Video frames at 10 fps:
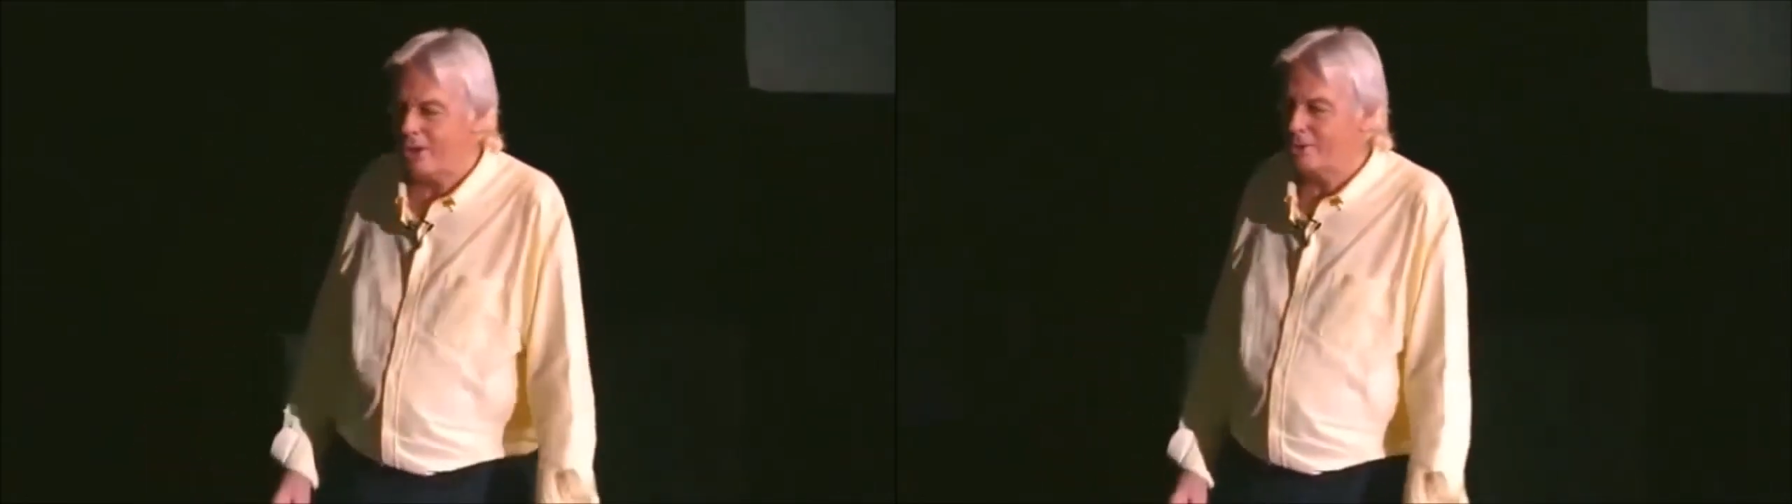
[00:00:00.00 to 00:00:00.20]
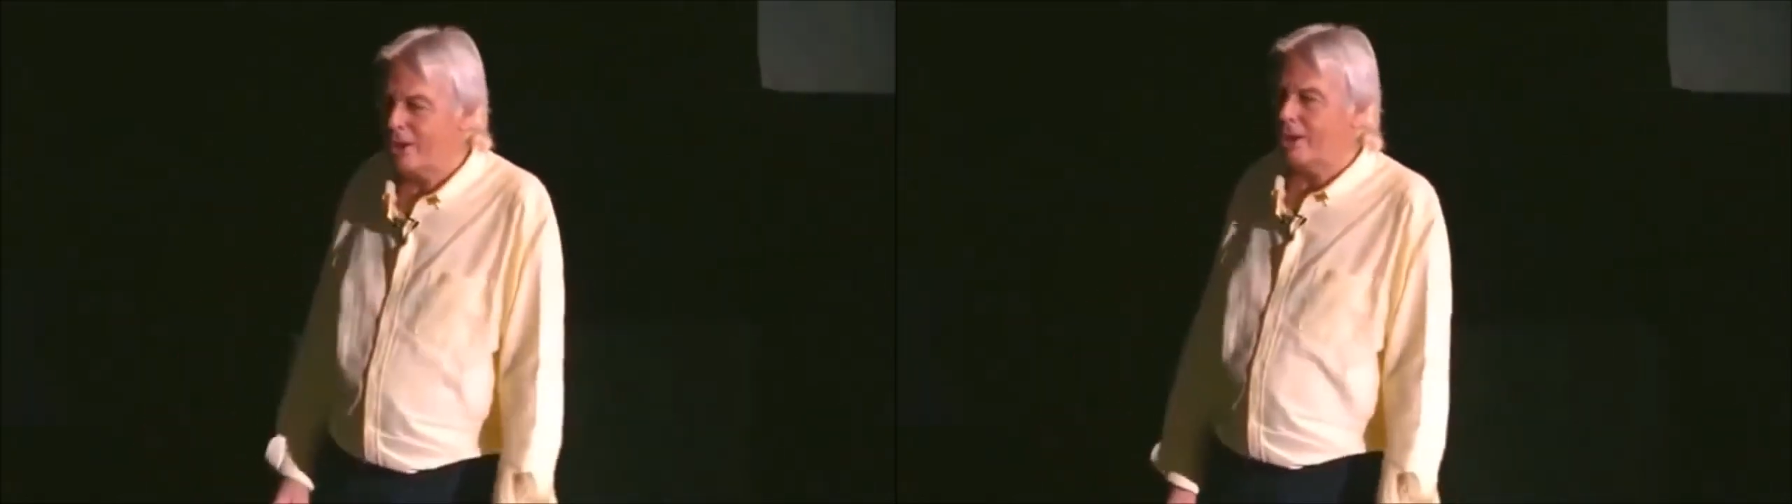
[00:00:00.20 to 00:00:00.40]

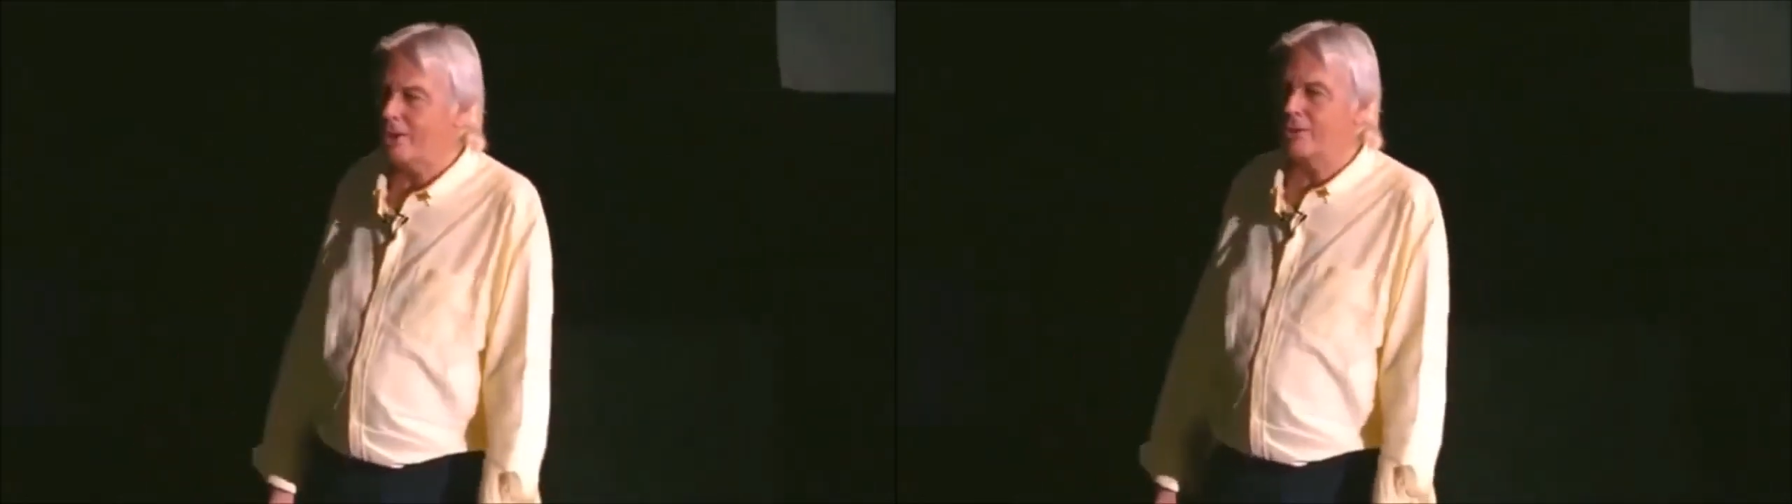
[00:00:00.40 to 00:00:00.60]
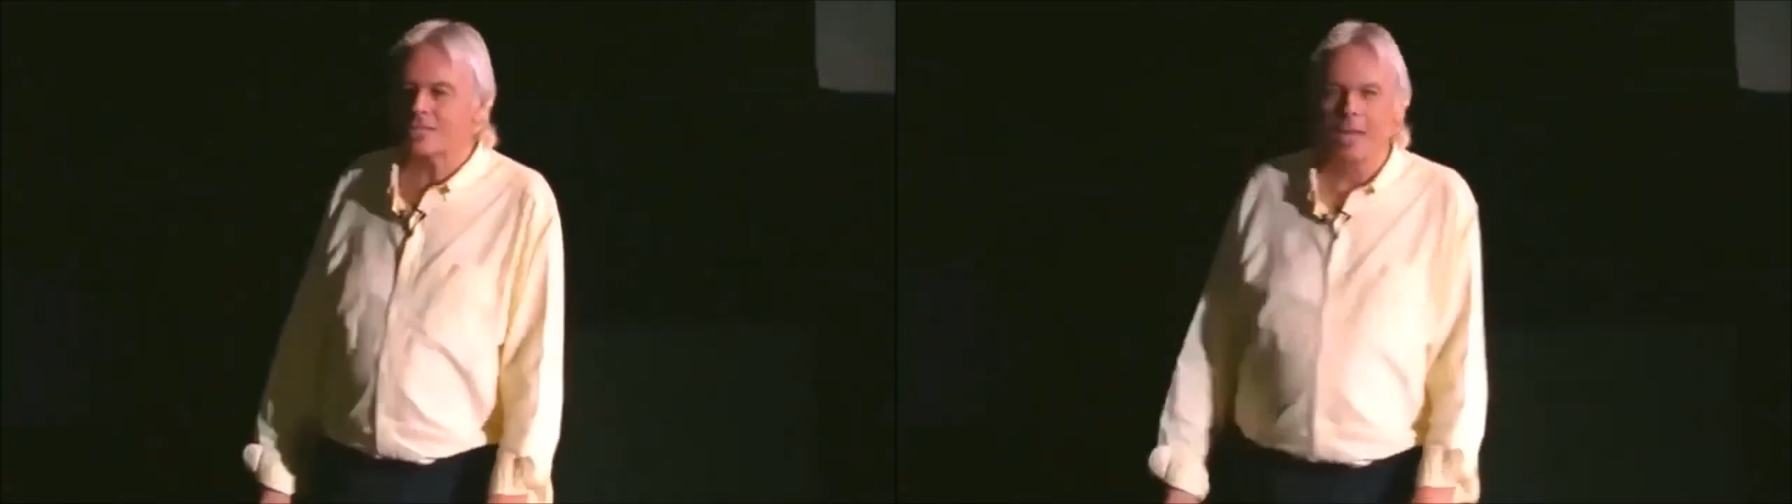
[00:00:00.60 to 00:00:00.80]

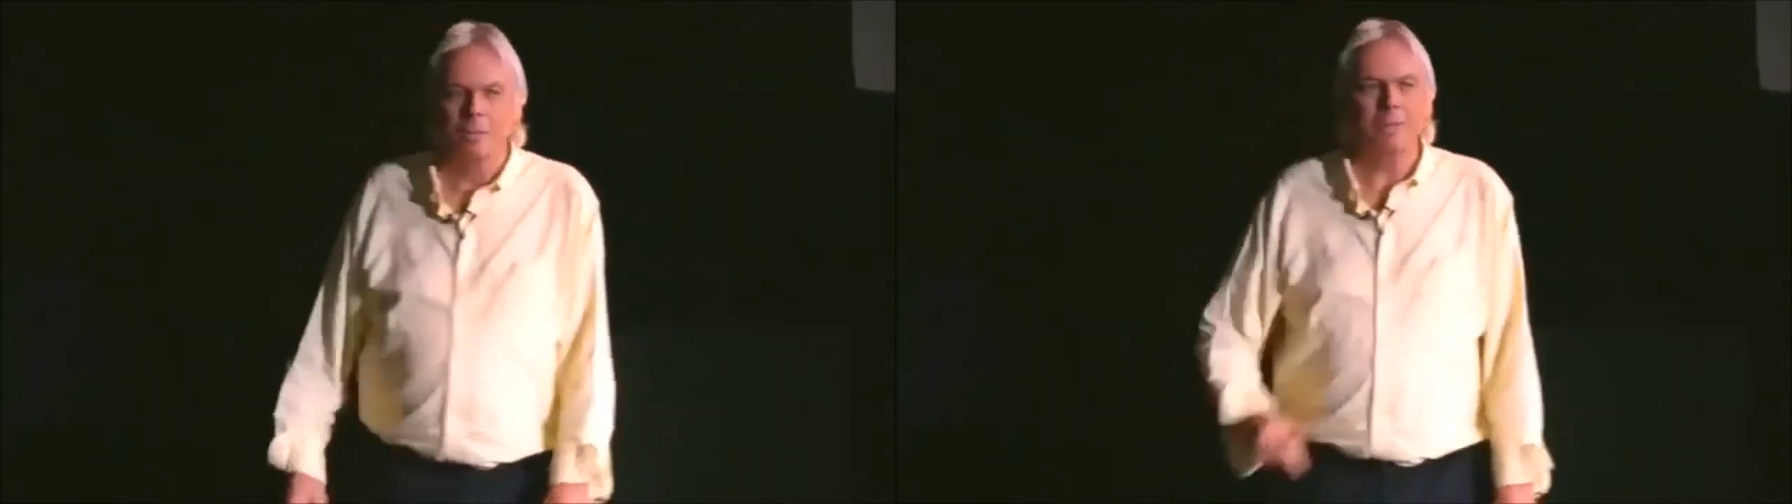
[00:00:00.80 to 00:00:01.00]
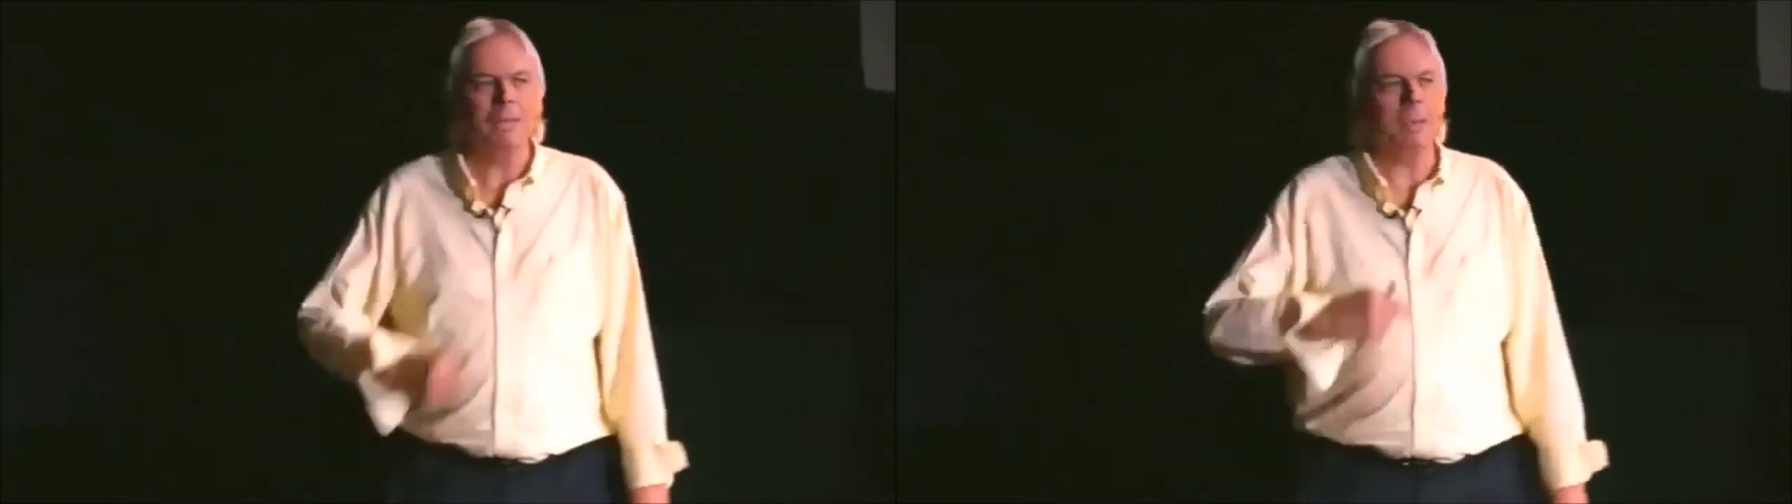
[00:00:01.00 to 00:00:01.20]
No, this
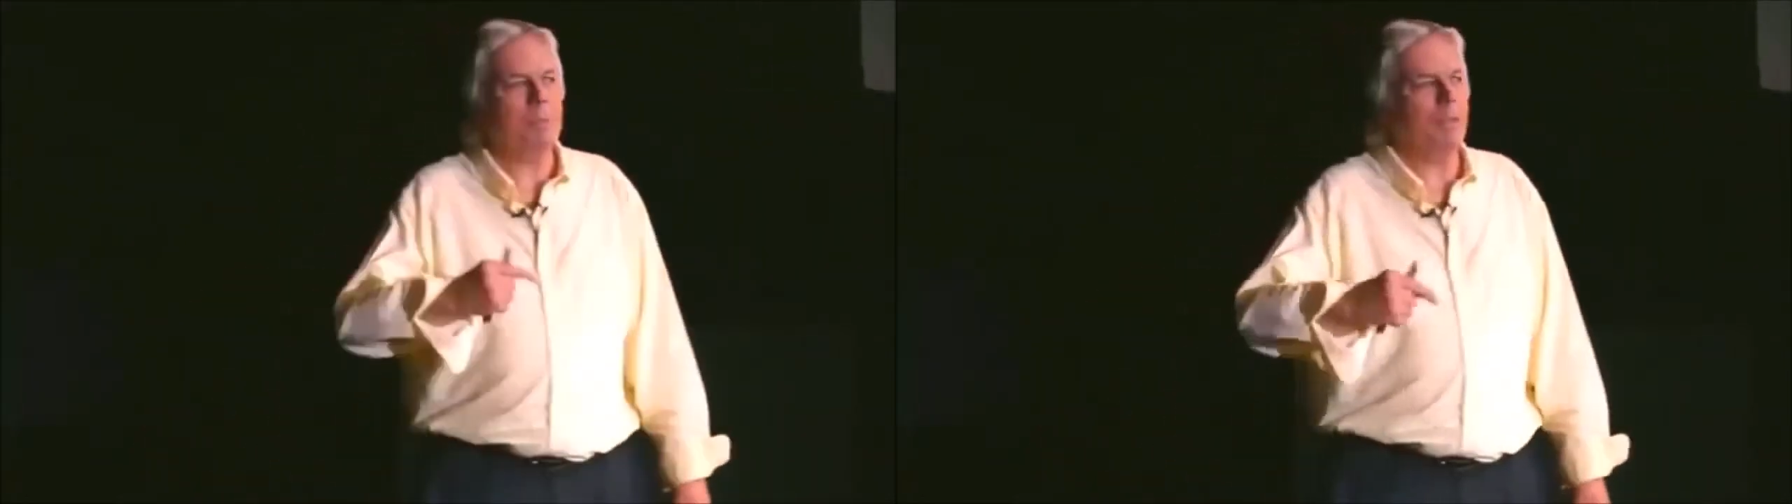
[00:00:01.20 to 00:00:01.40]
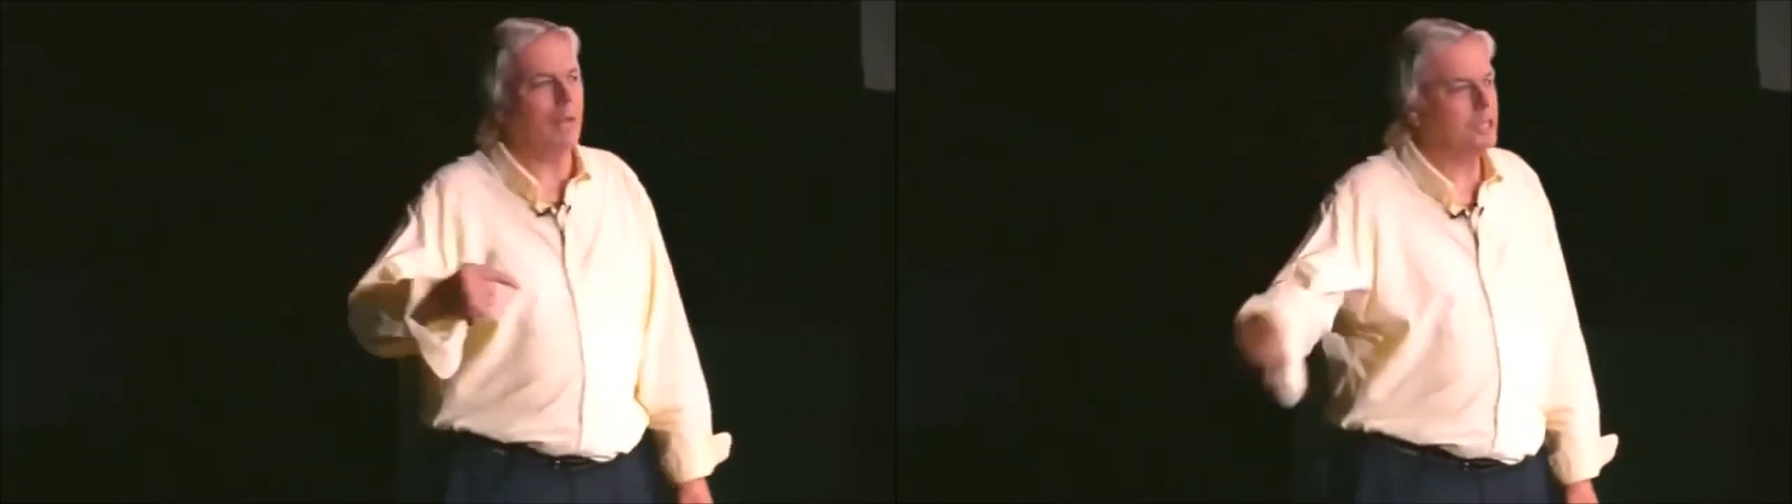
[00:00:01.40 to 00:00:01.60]

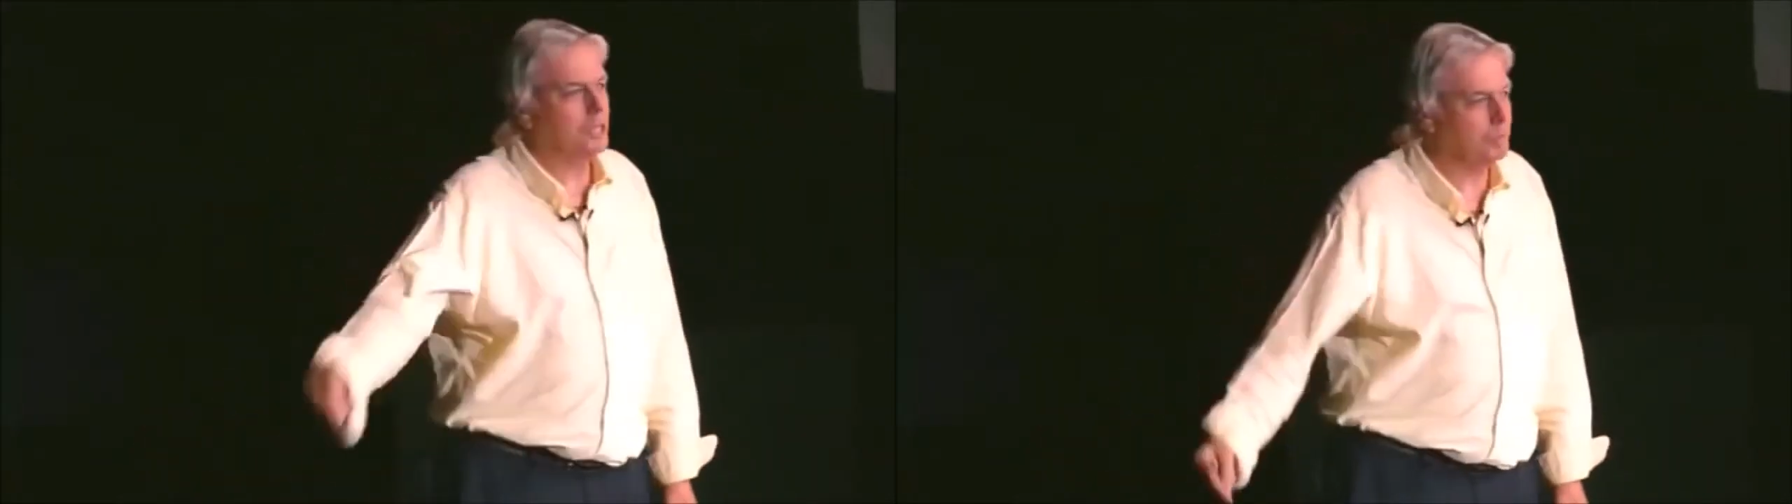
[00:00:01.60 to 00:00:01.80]
manipulation